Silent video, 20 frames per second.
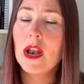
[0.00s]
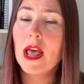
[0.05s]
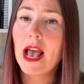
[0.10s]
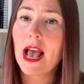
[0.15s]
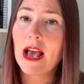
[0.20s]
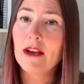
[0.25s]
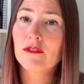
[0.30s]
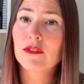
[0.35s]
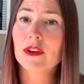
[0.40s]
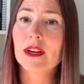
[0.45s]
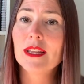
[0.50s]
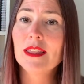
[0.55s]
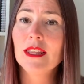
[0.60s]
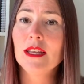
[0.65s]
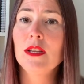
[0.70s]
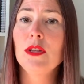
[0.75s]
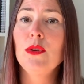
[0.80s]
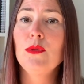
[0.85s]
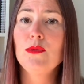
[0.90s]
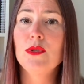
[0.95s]

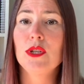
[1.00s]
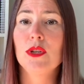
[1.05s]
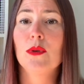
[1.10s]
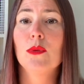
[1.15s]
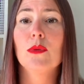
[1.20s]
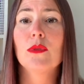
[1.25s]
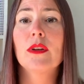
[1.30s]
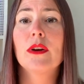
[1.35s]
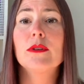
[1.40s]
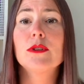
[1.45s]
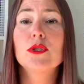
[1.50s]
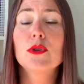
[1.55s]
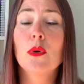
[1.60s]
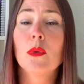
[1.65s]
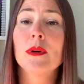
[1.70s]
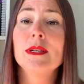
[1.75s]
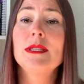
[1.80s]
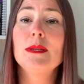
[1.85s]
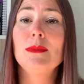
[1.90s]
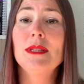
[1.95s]
everything you do, there's
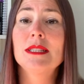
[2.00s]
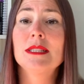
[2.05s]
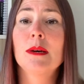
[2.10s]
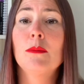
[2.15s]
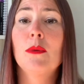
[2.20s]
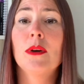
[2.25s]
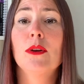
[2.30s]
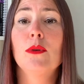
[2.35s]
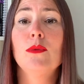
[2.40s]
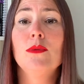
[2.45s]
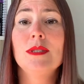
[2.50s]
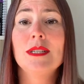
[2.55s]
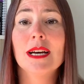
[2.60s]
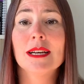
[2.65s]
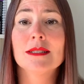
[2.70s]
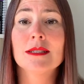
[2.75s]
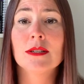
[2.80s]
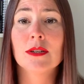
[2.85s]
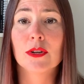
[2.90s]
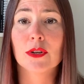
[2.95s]
going to be someone who
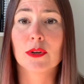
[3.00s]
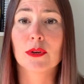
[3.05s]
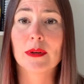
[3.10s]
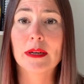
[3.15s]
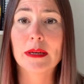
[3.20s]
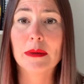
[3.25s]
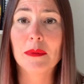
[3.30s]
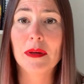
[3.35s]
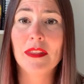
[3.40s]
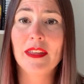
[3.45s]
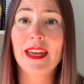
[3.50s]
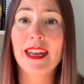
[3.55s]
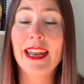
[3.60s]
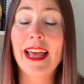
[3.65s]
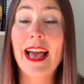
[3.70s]
doesn't agree with it.